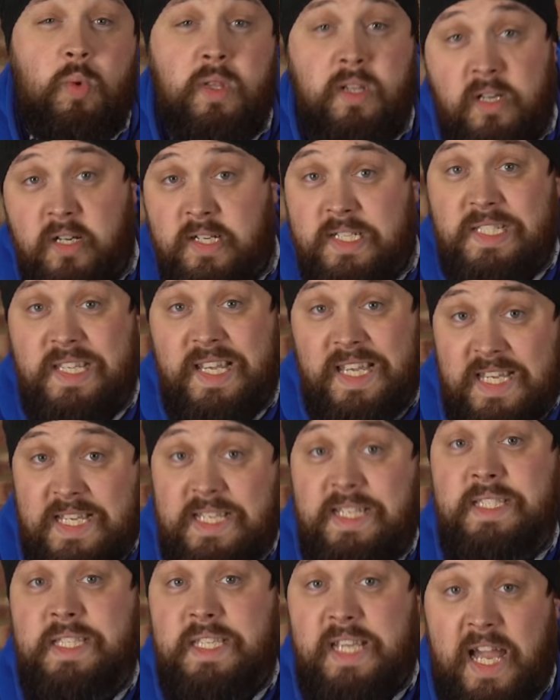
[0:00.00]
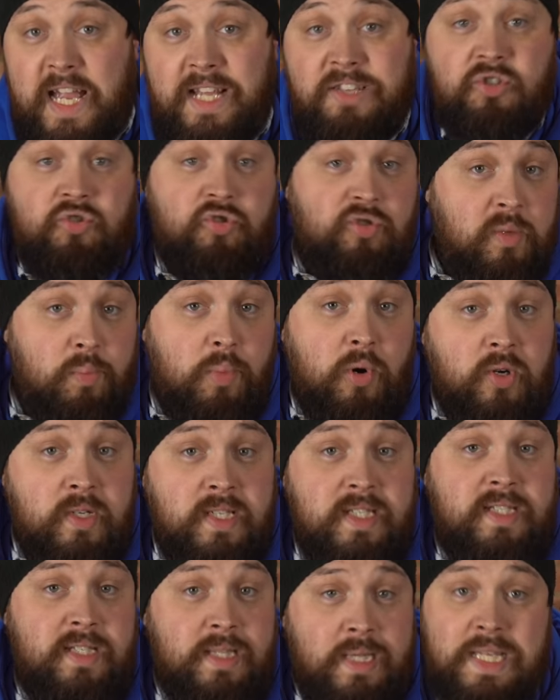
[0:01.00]
with nice easy entry
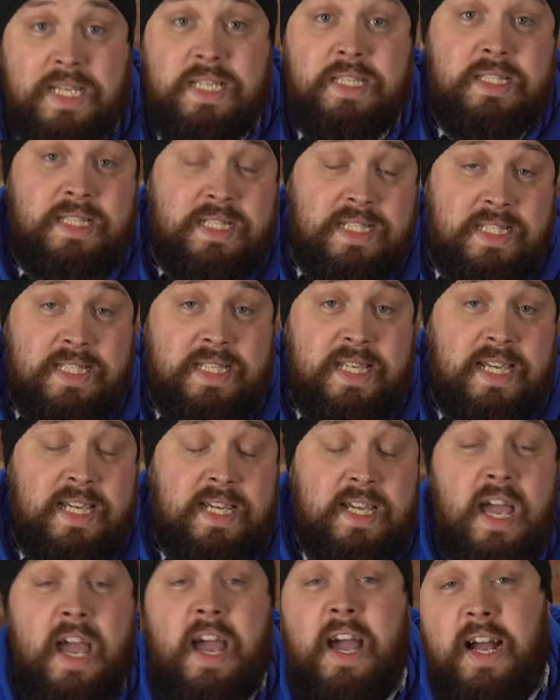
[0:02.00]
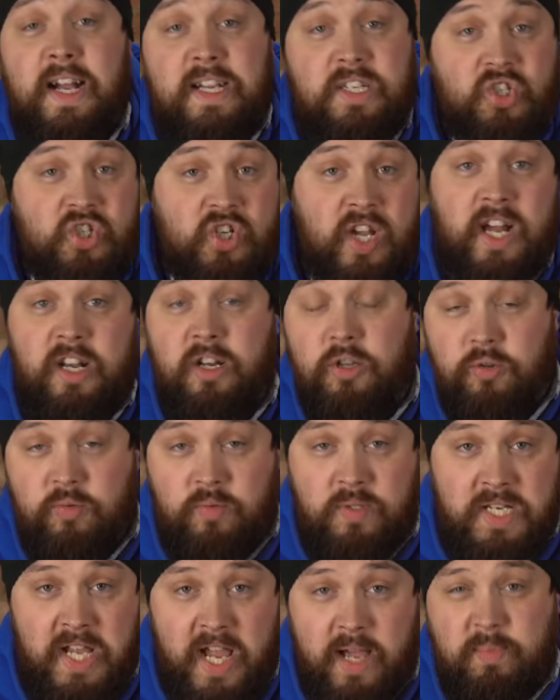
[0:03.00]
points and things to see at shallow
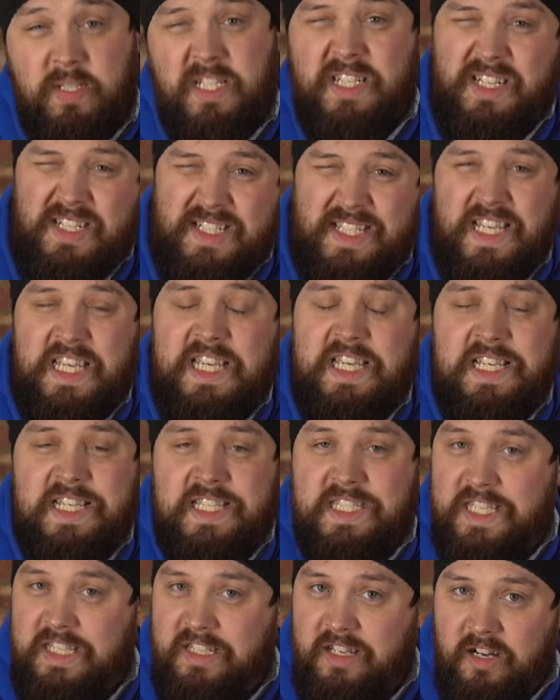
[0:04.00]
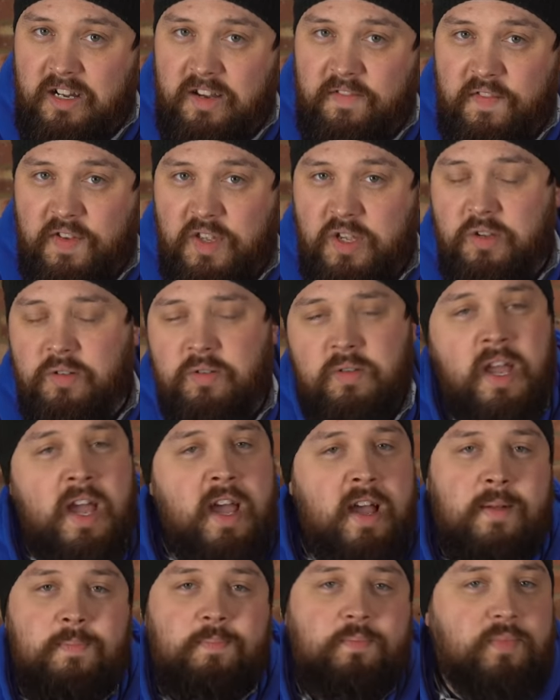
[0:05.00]
depths, a nice easy dive for you,
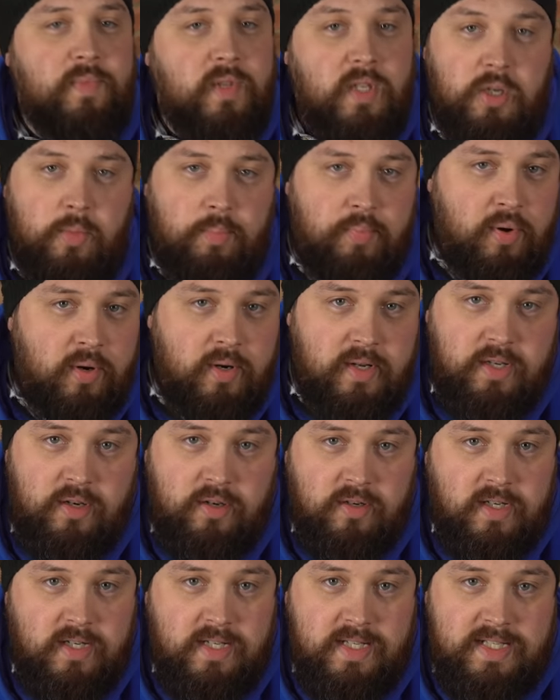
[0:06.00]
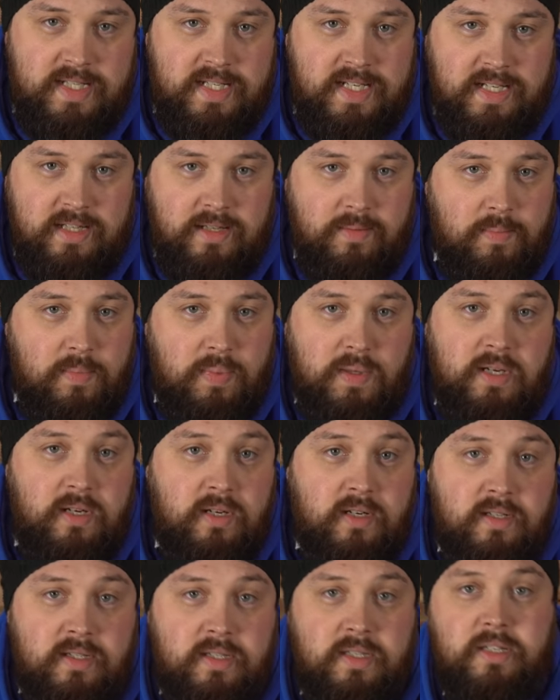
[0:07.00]
you're probably not going to see them
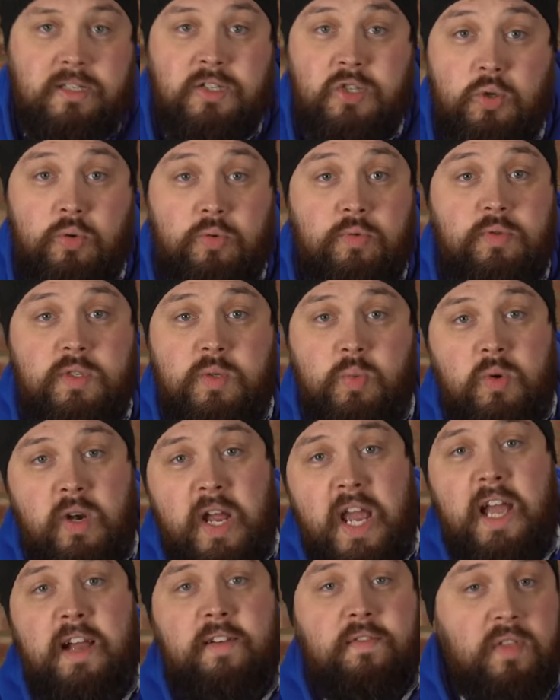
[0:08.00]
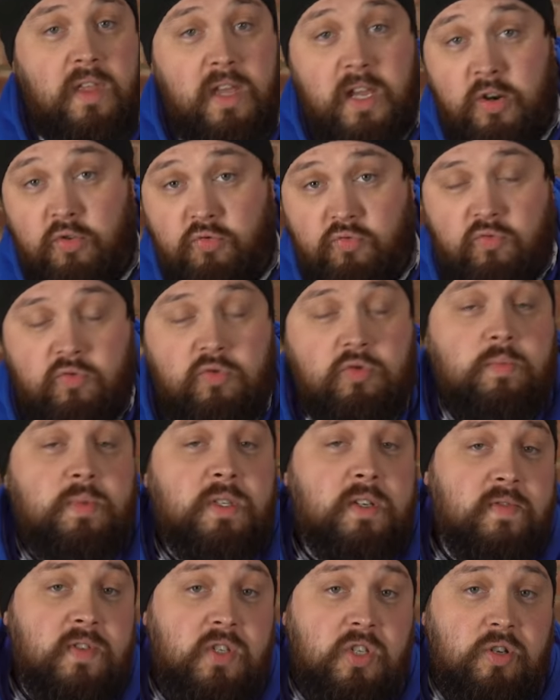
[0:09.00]
because the schools will have their
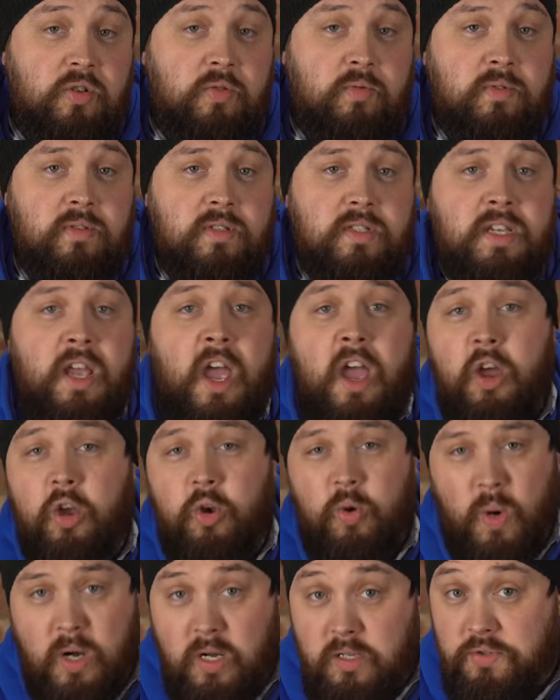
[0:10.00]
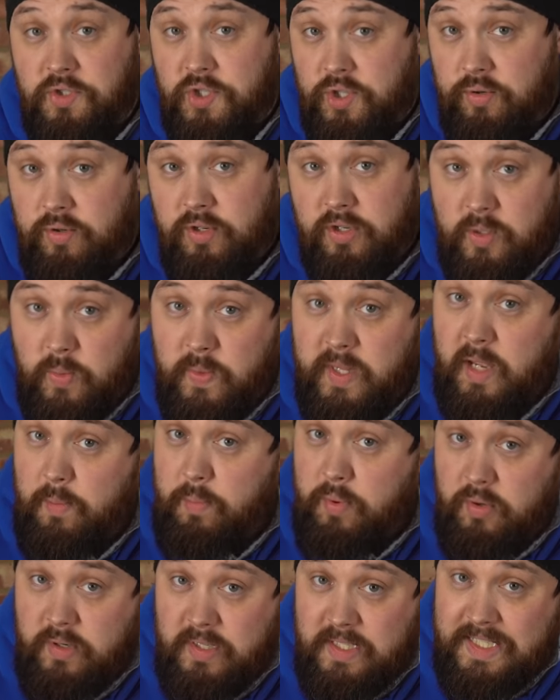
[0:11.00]
groups of students who aren't too good with their
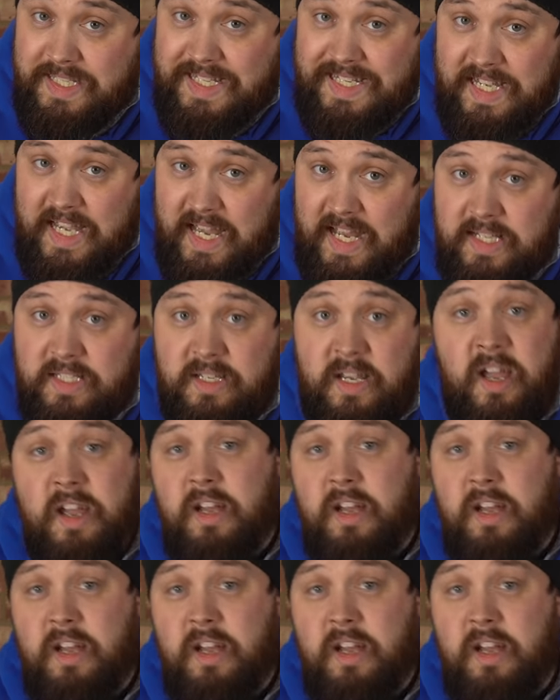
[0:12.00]
buoyancy yet,